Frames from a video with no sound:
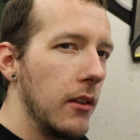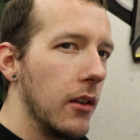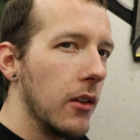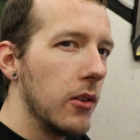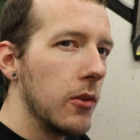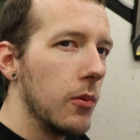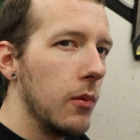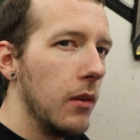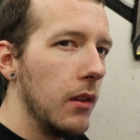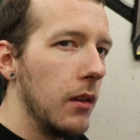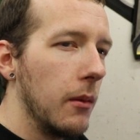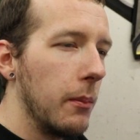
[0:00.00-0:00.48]

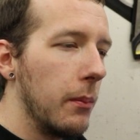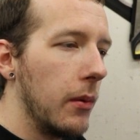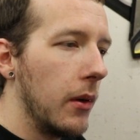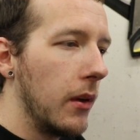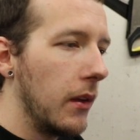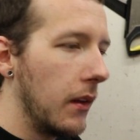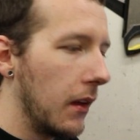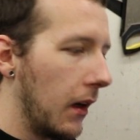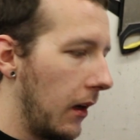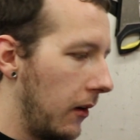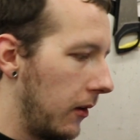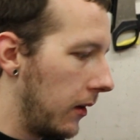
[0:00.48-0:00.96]
just want to
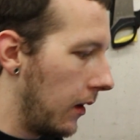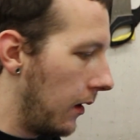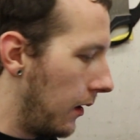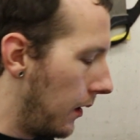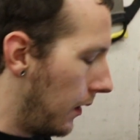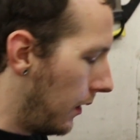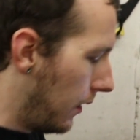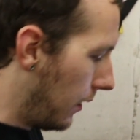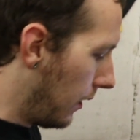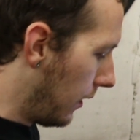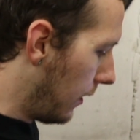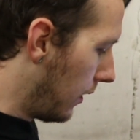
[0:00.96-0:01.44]
point out,
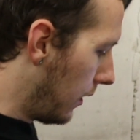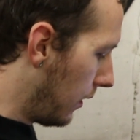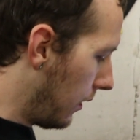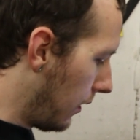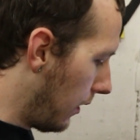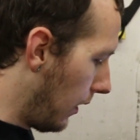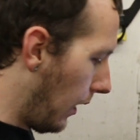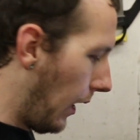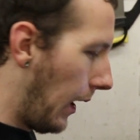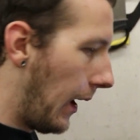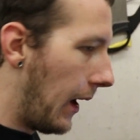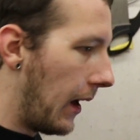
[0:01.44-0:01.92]

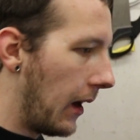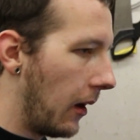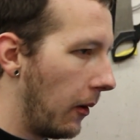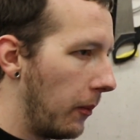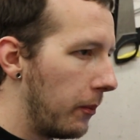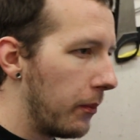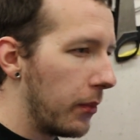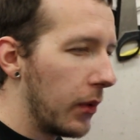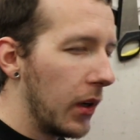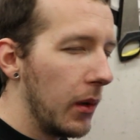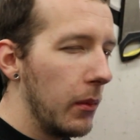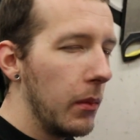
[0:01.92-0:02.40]
I'll
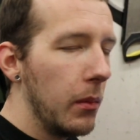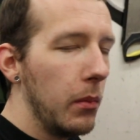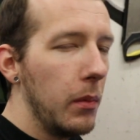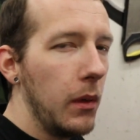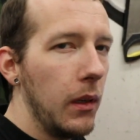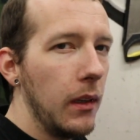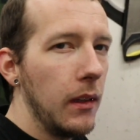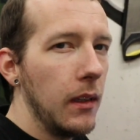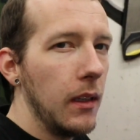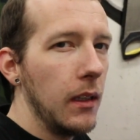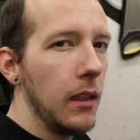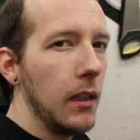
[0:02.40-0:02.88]

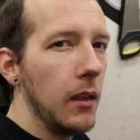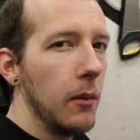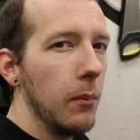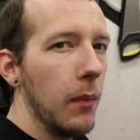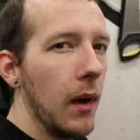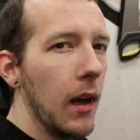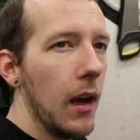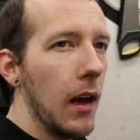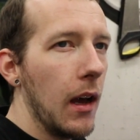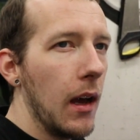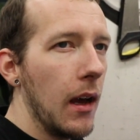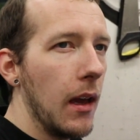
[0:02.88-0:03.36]
probably did it
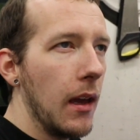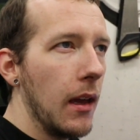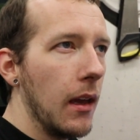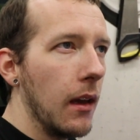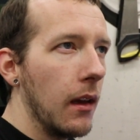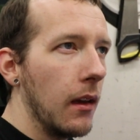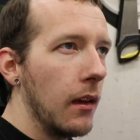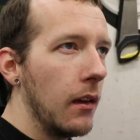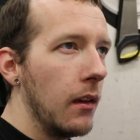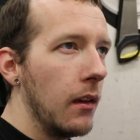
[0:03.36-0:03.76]
by